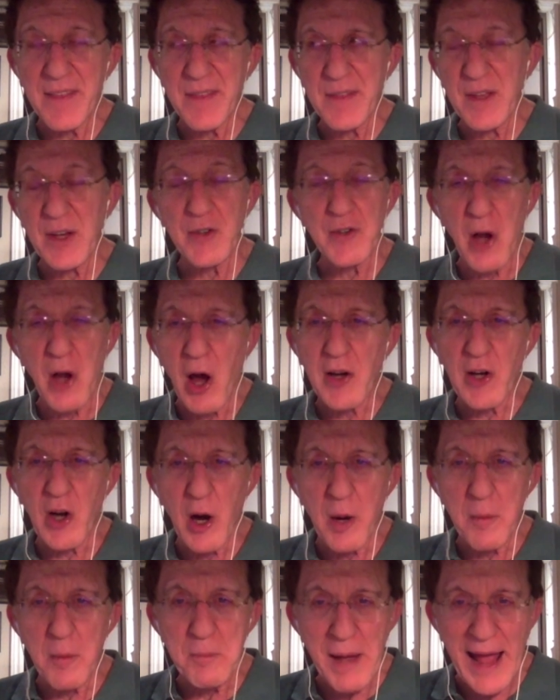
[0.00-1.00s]
they're not
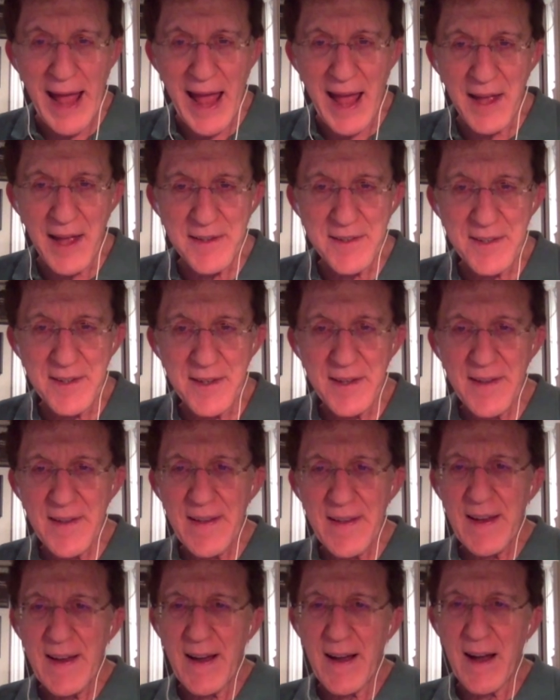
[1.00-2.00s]
all bad.
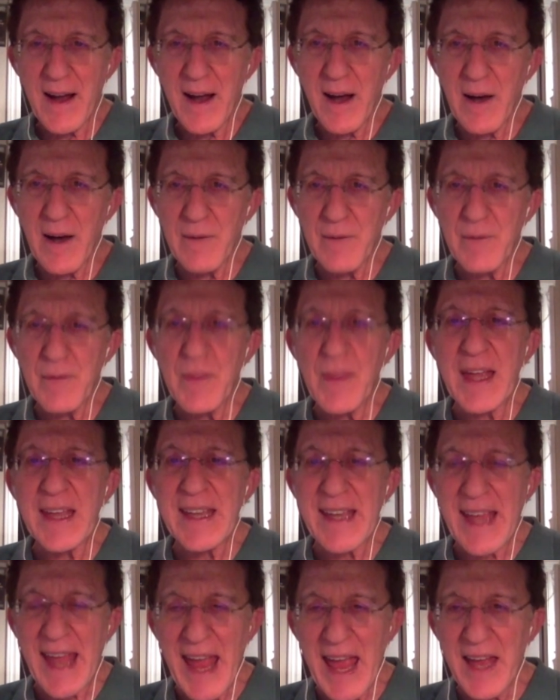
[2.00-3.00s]
They
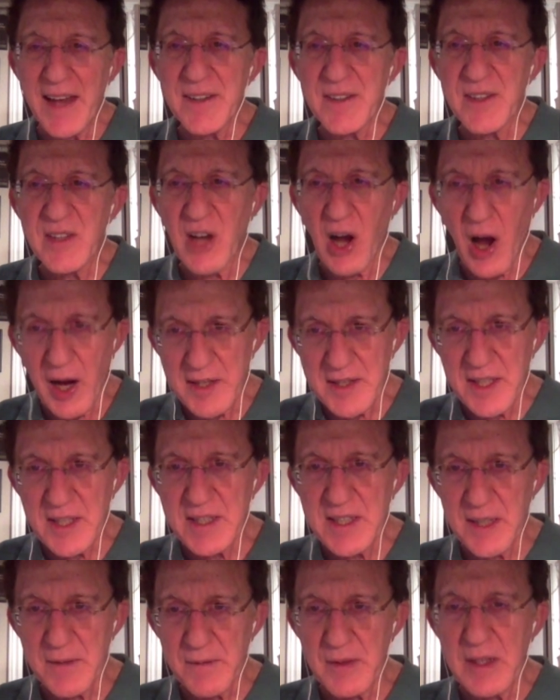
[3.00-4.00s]
can
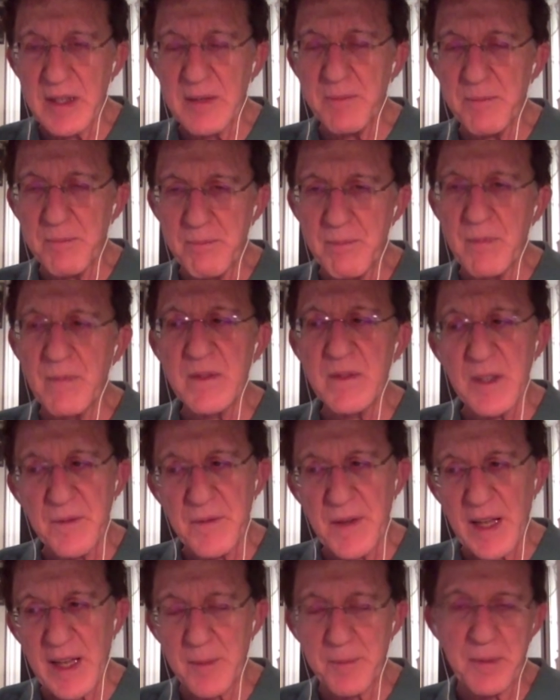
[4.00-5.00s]
cognitively
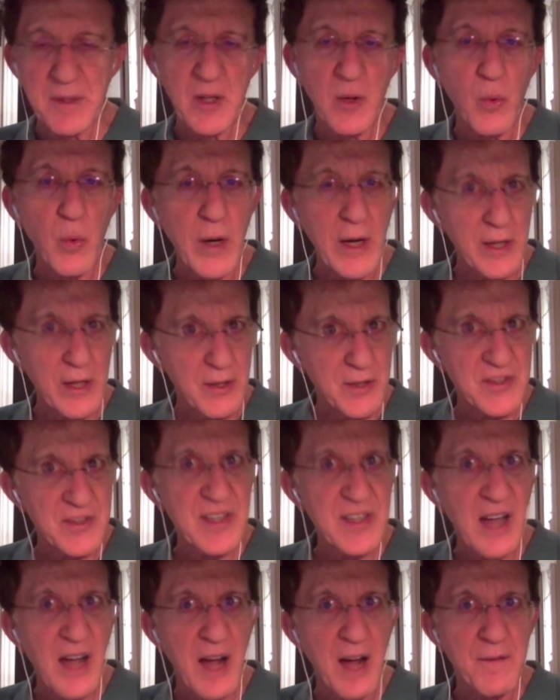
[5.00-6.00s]
develop an awareness
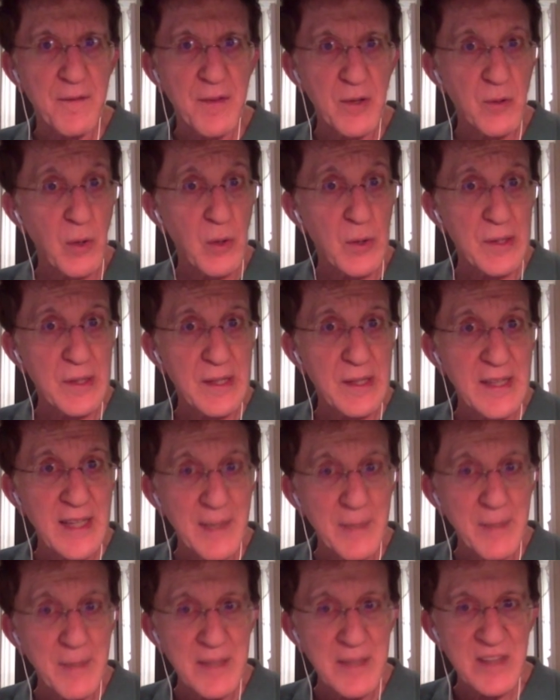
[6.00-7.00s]
of their own
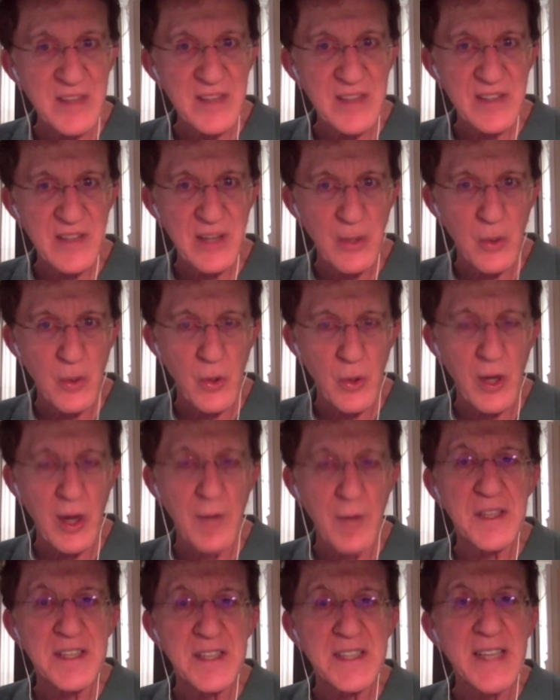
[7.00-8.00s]
limits or
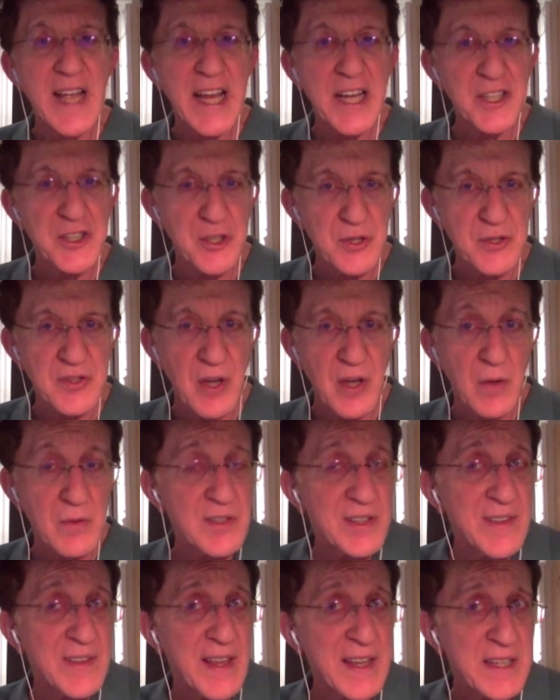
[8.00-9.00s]
of the danger zones,
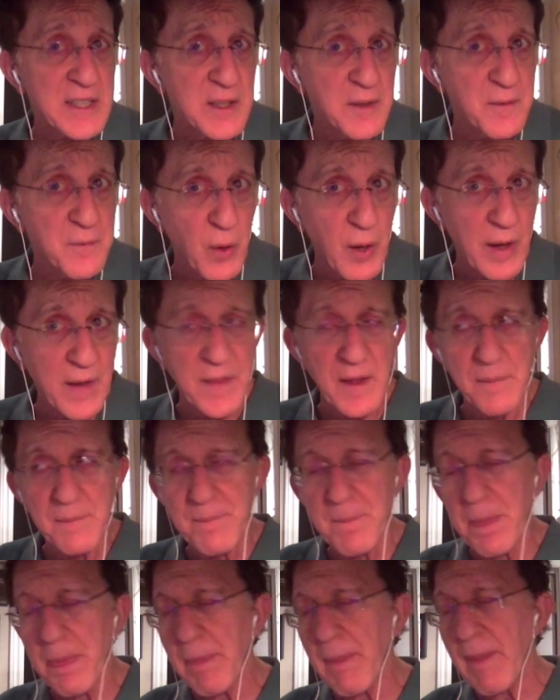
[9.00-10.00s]
and they can avoid them.
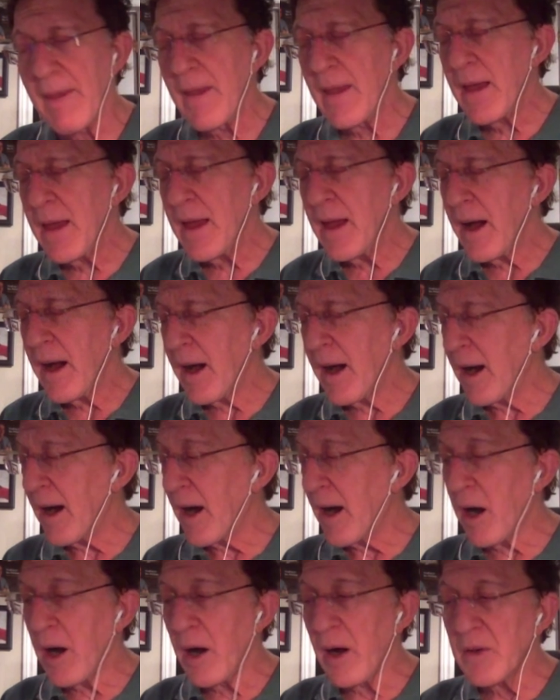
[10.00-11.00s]

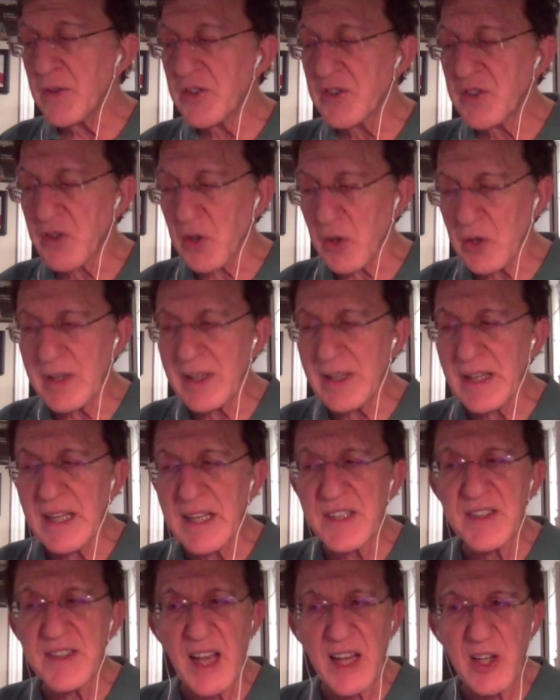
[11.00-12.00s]
Certainly,
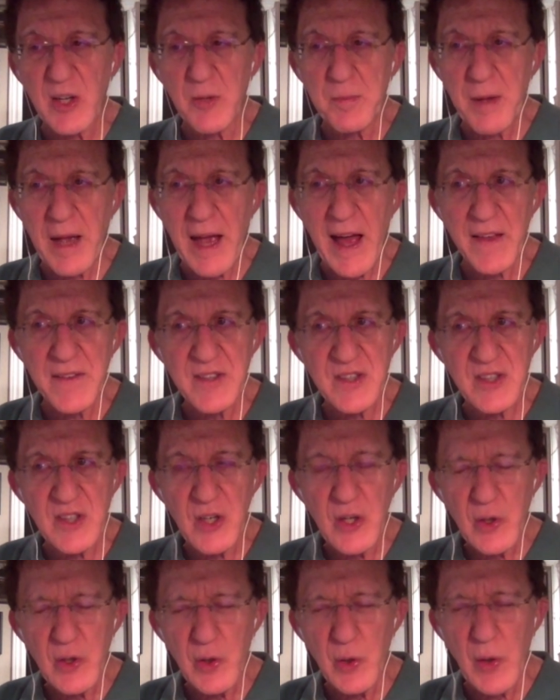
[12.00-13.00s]
psychopaths
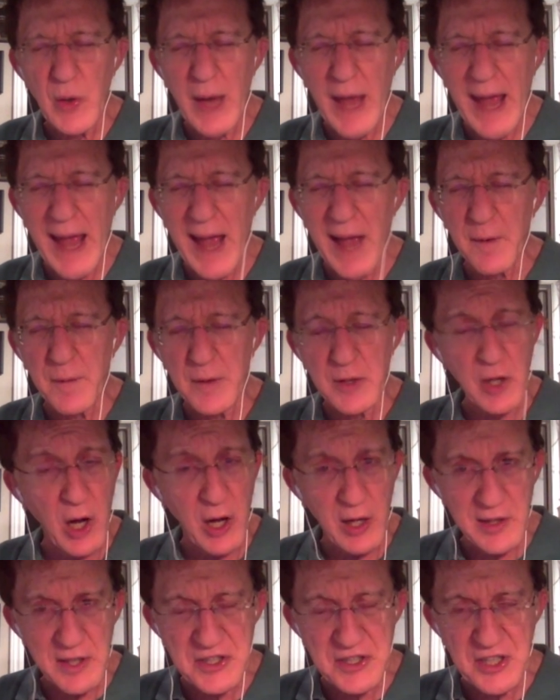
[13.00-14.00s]
who have a
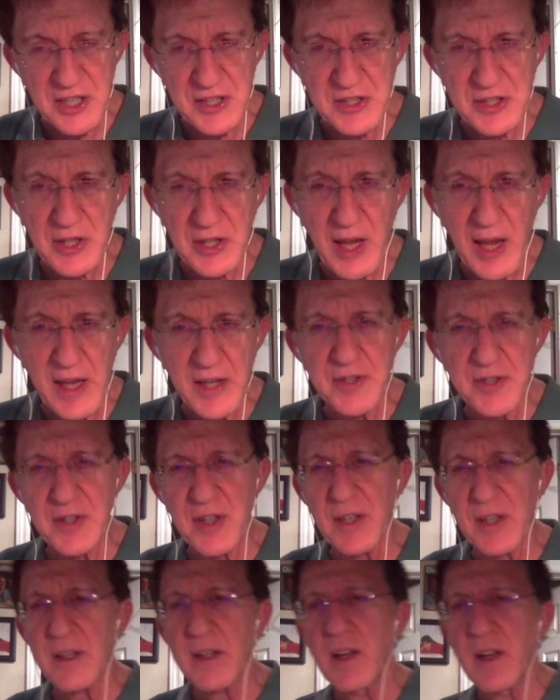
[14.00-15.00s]
college
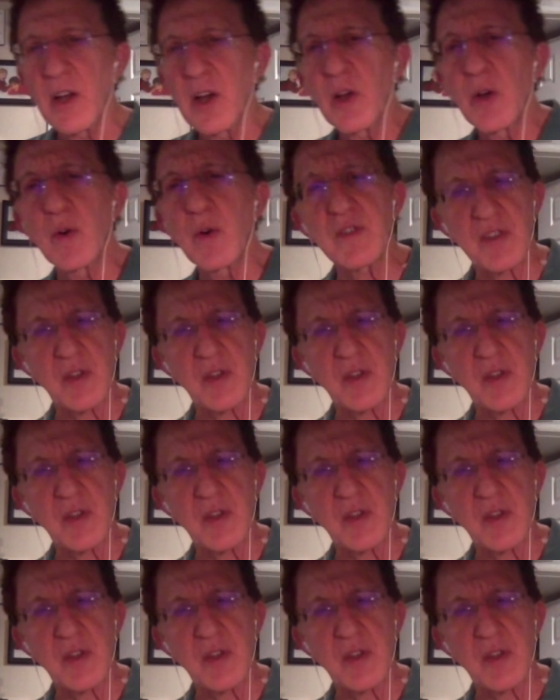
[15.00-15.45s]
education, so